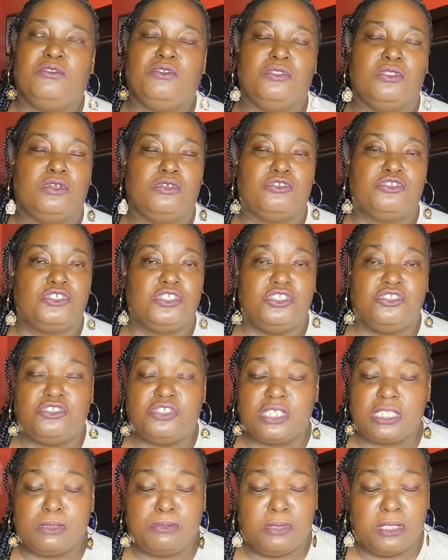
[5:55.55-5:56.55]
you know, she
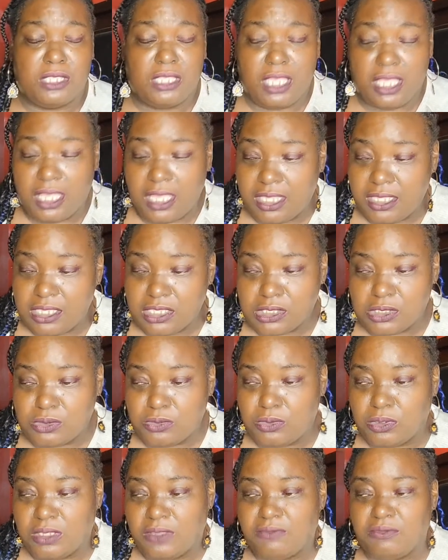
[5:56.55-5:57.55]
just been
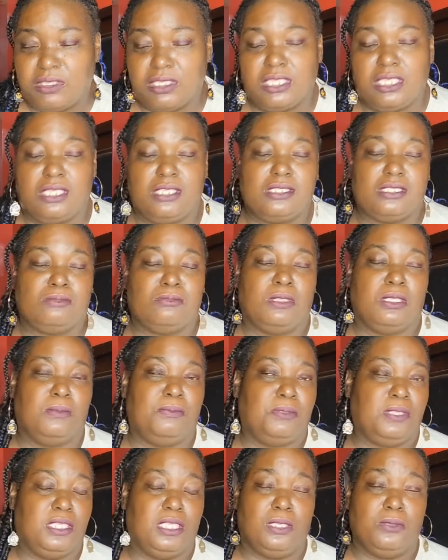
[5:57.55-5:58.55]
honest or whatever the case
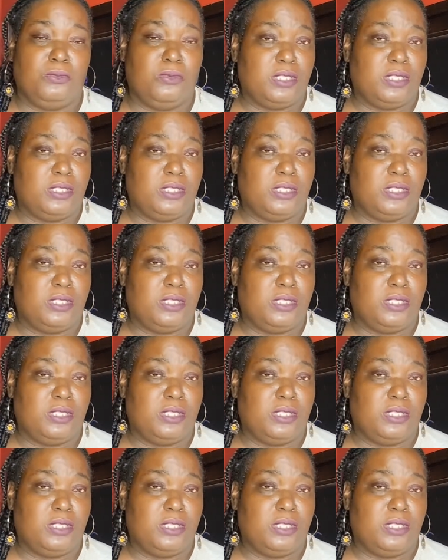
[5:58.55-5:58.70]
may be.